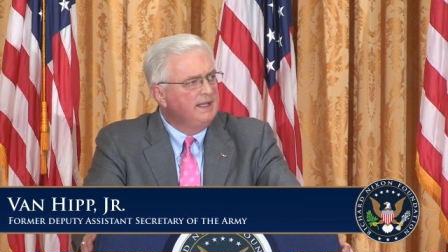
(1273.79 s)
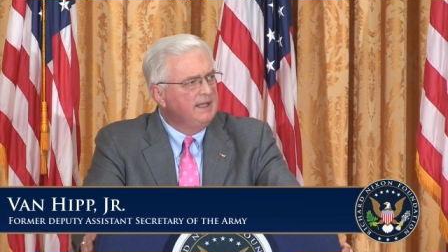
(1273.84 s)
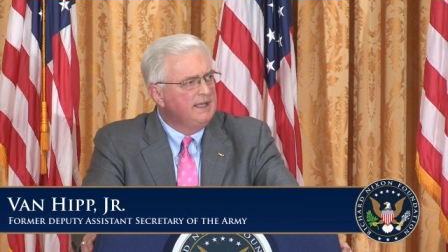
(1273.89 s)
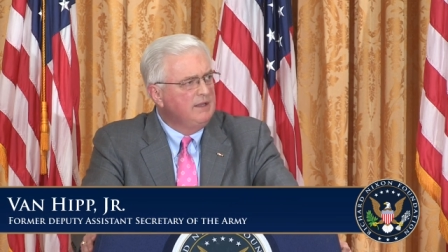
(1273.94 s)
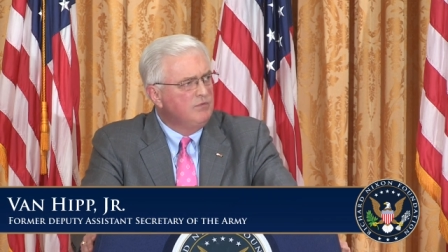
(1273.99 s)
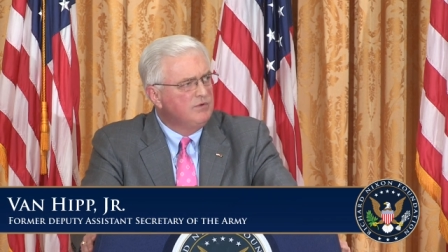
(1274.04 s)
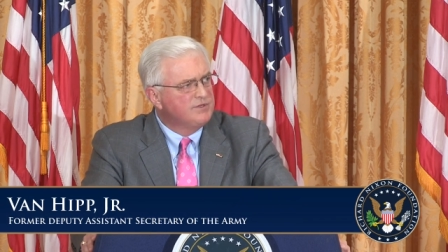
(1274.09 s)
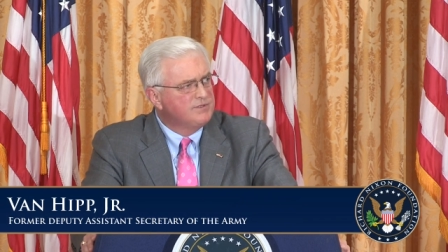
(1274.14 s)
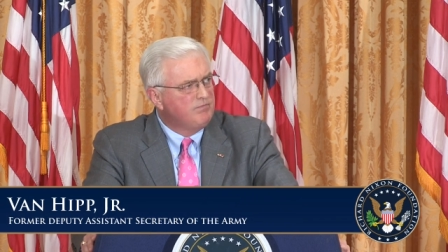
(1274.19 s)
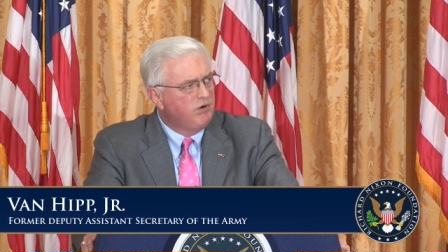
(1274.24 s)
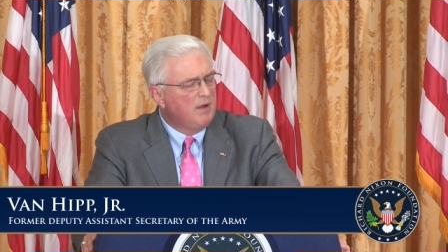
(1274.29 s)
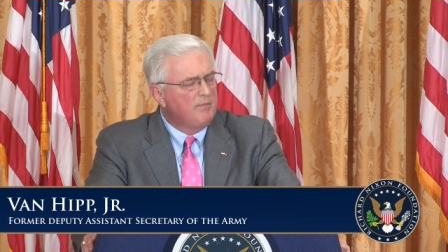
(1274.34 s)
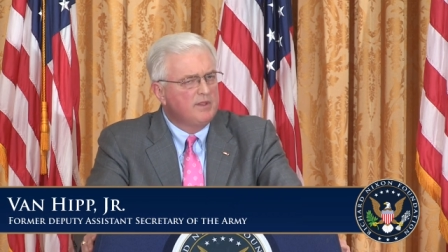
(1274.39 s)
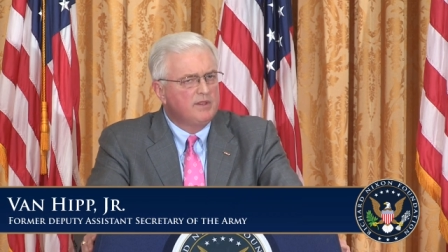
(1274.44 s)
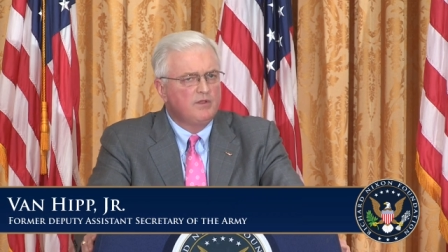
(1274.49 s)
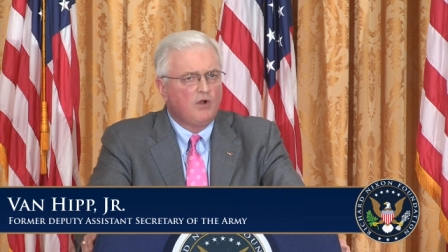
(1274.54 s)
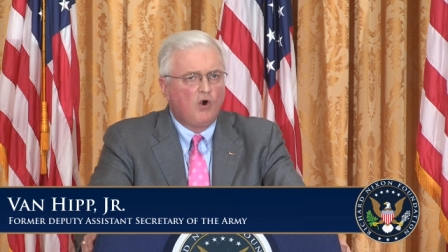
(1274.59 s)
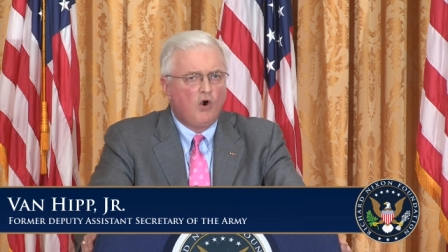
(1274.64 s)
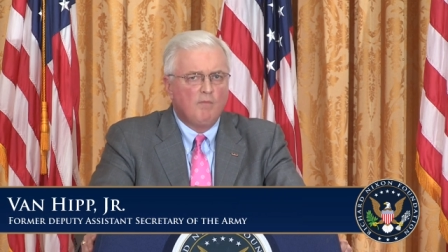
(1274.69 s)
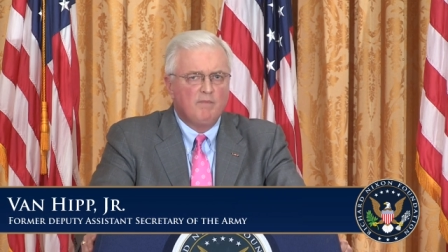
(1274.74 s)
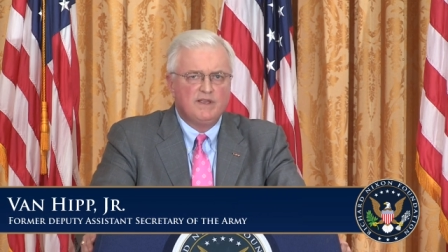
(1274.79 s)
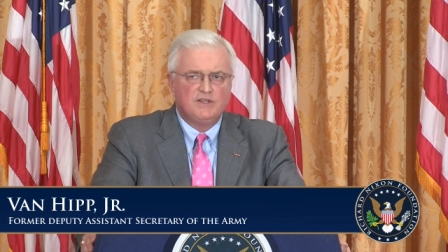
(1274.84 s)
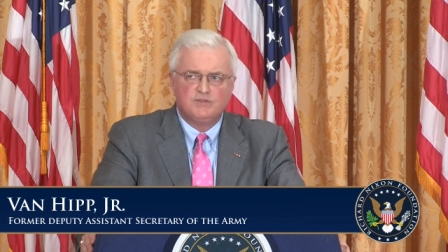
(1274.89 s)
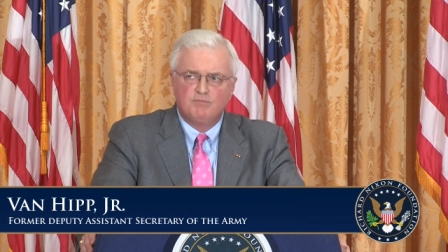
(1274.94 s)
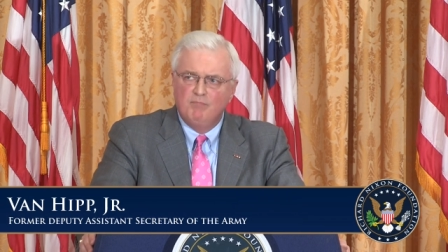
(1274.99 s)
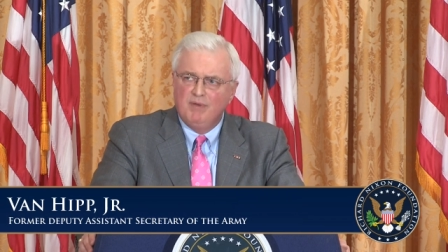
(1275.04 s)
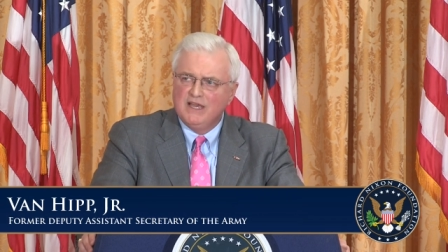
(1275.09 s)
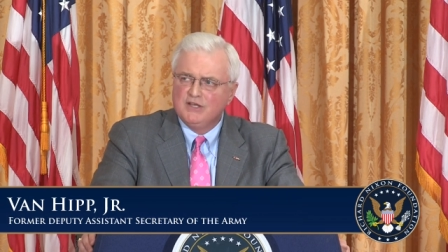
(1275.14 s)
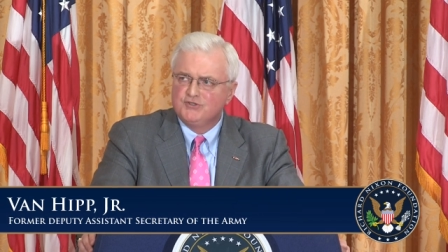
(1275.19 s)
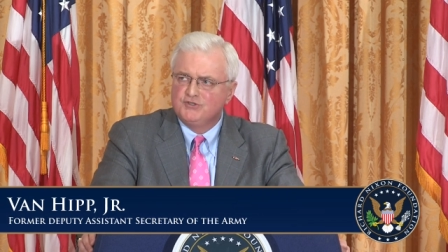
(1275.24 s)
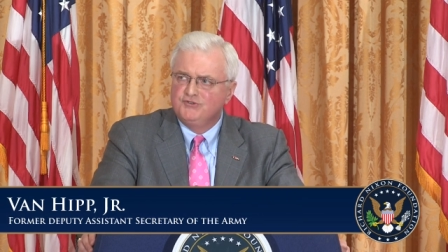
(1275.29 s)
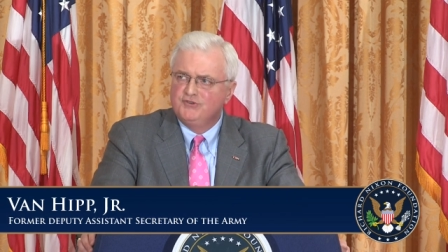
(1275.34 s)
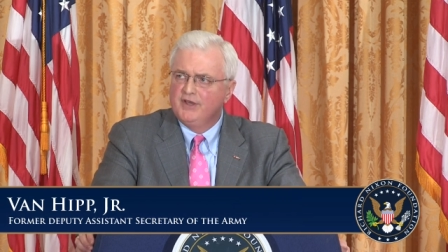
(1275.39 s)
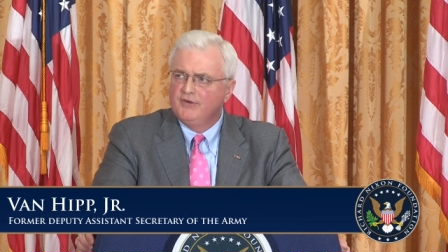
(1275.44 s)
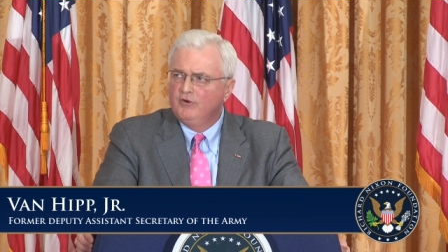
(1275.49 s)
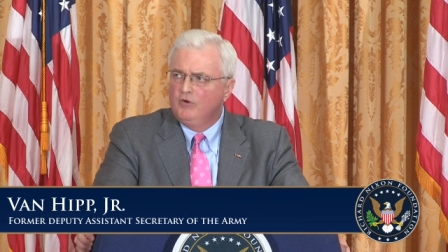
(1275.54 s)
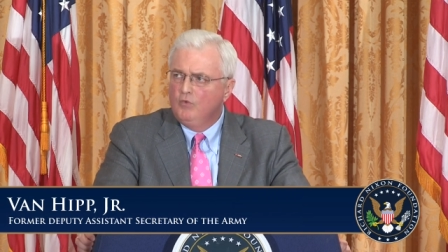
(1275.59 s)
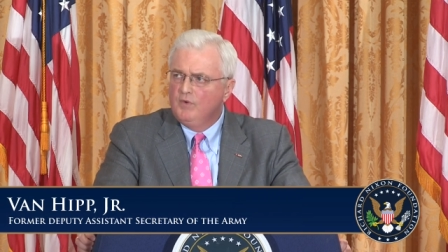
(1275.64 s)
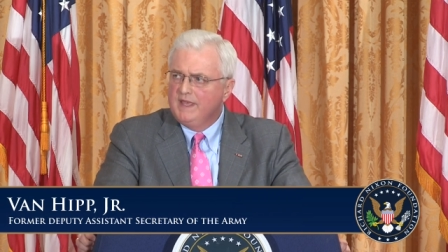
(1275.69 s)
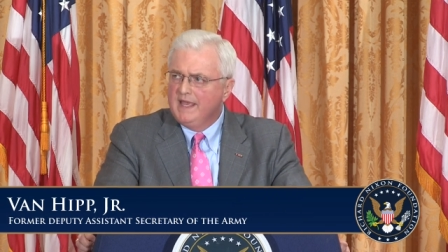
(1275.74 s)
He was probably the Army's best
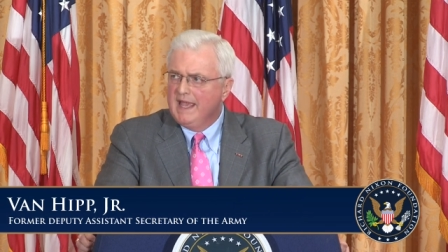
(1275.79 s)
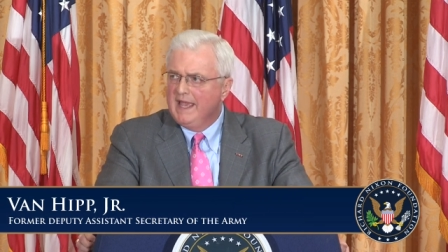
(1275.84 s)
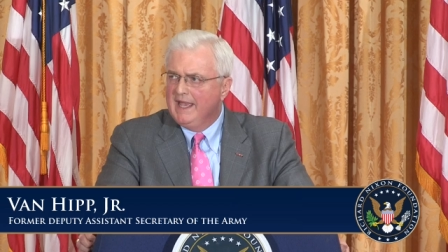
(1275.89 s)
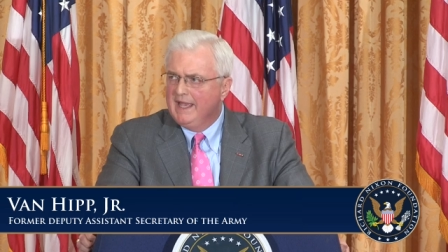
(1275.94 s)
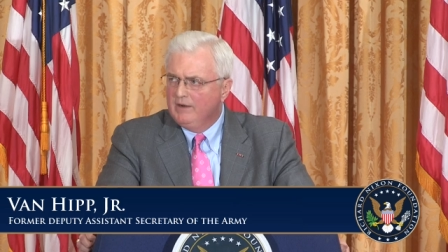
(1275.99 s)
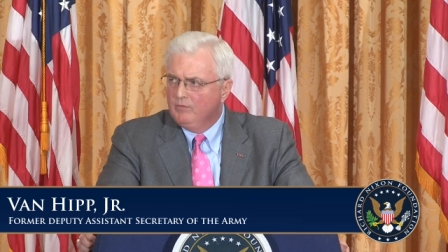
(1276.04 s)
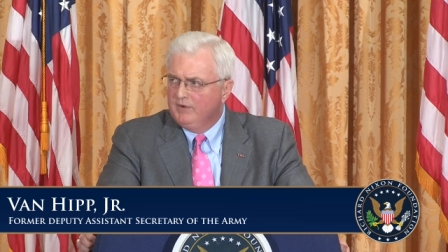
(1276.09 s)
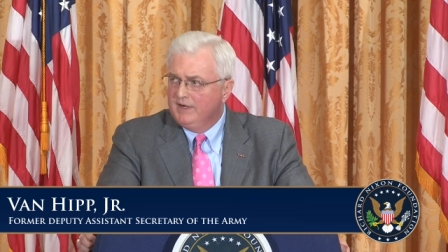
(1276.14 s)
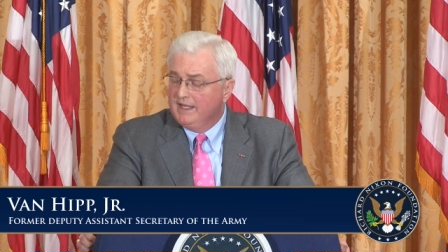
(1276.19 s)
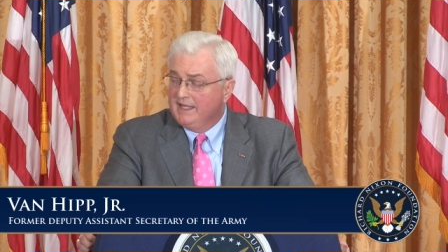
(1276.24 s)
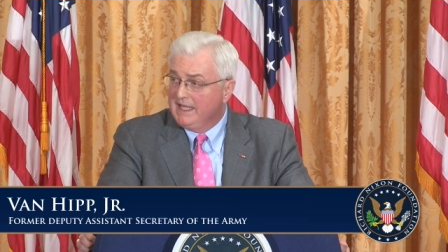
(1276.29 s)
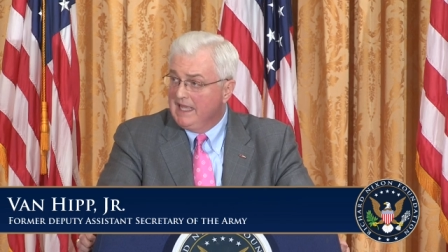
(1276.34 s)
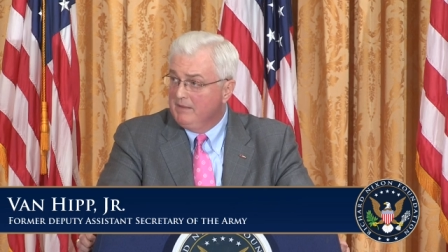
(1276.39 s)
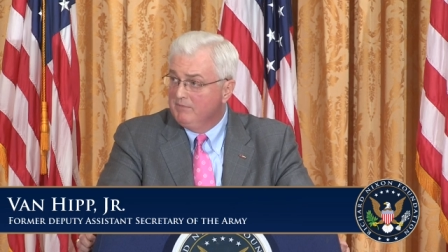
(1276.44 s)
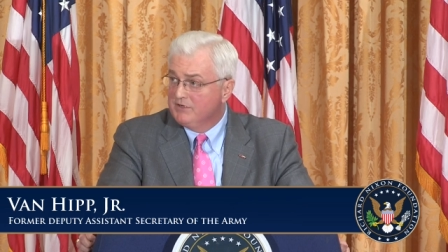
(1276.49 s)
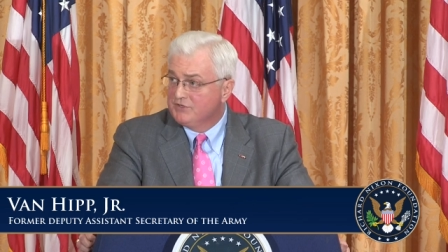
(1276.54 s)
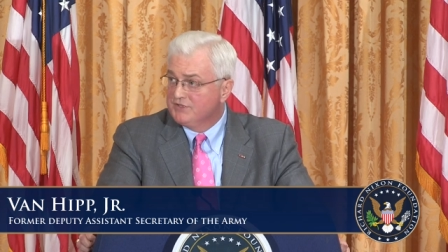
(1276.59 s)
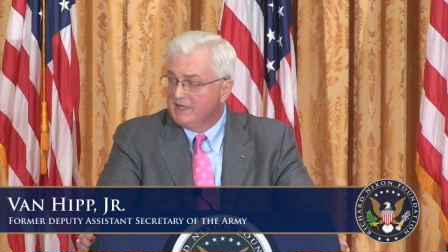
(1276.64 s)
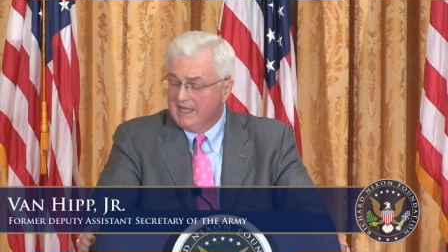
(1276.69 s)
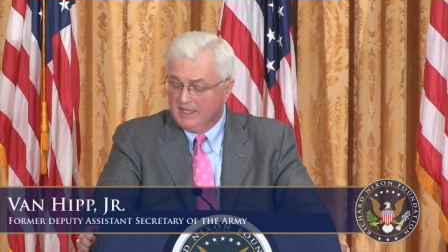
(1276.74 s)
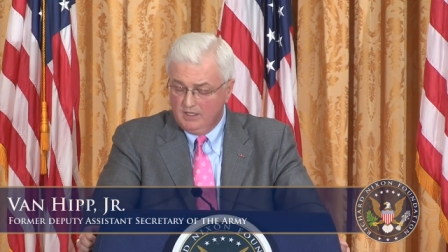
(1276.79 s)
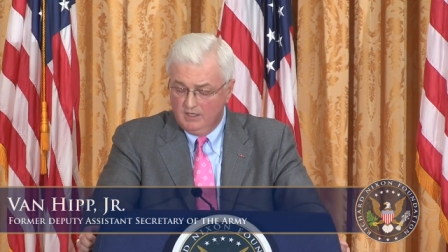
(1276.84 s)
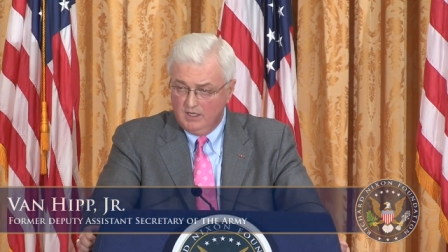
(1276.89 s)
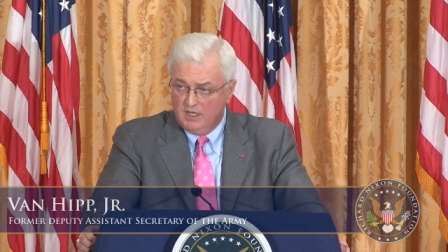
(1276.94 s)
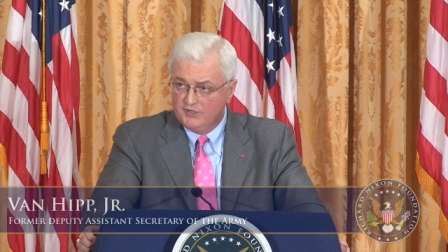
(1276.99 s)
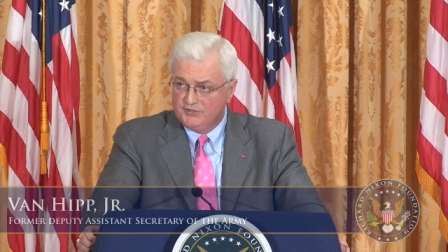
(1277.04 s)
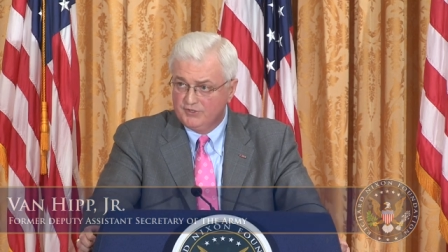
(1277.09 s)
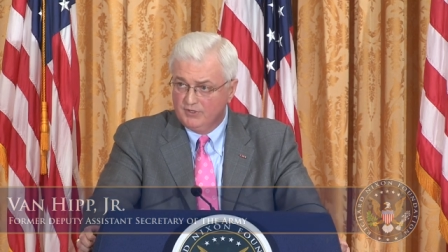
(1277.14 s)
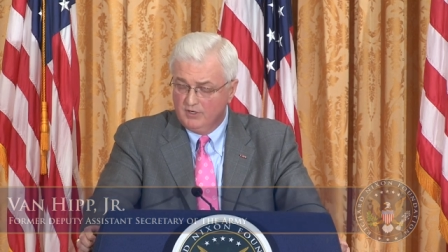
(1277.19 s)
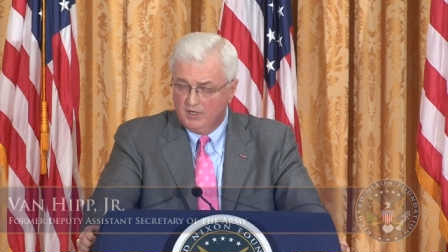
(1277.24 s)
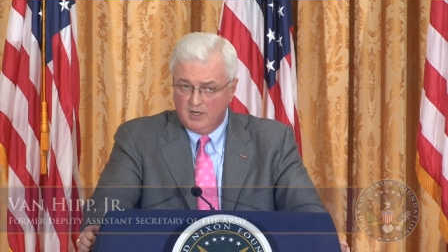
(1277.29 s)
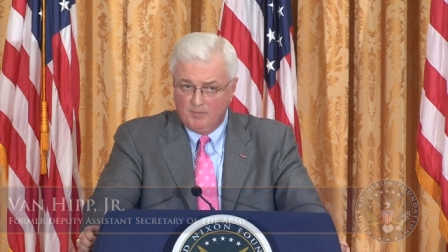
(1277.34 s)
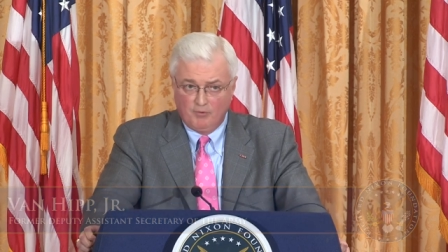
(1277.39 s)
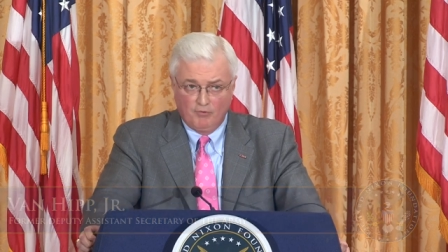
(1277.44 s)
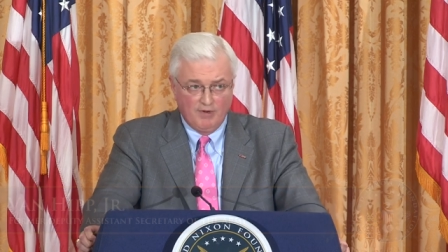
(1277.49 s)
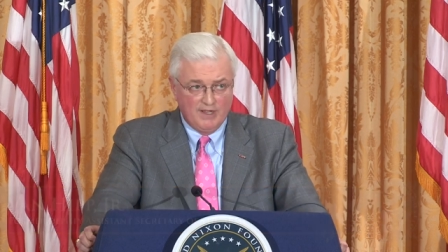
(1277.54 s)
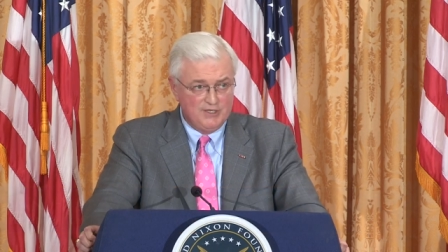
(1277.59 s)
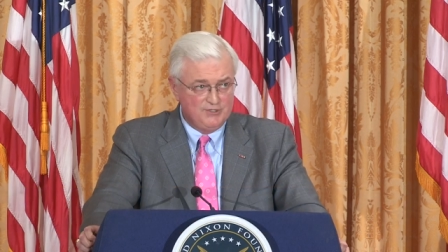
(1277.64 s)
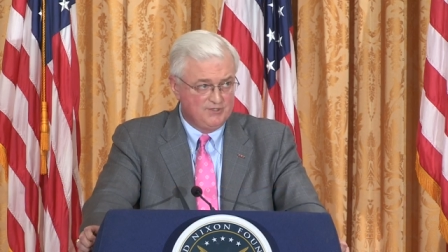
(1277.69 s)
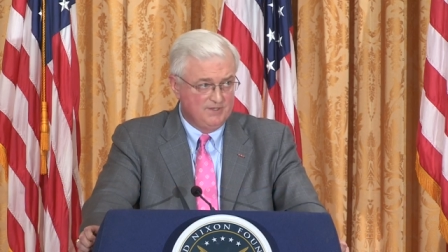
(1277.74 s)
general we had when it came to psychological
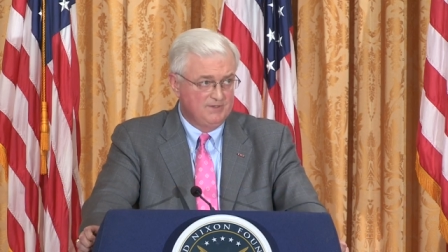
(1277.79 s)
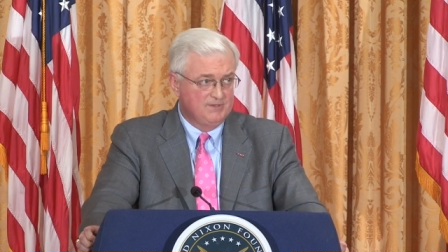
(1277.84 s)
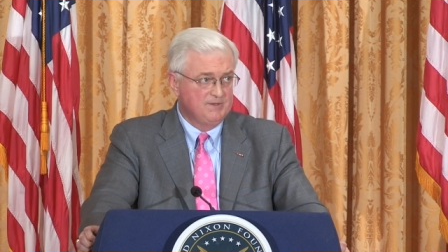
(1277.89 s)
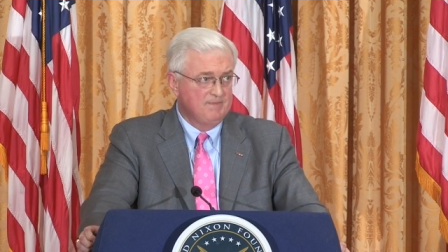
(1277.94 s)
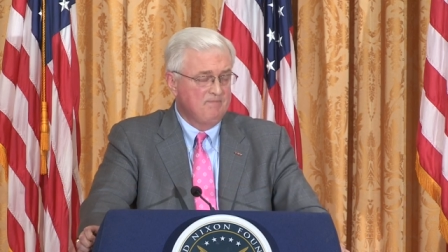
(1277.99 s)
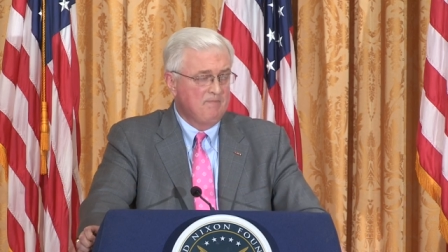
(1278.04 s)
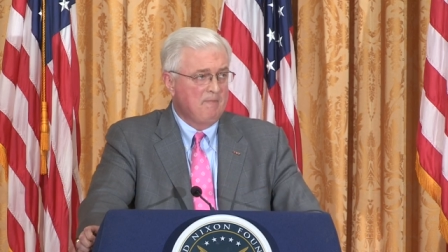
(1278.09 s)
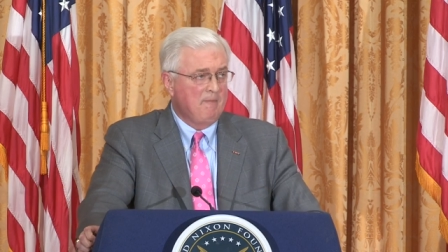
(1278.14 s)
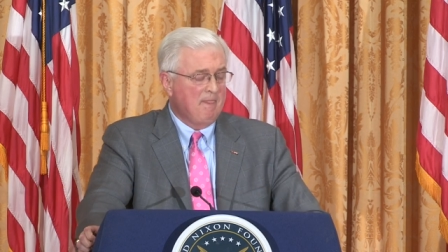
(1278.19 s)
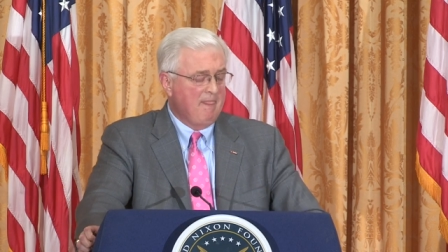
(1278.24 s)
operations.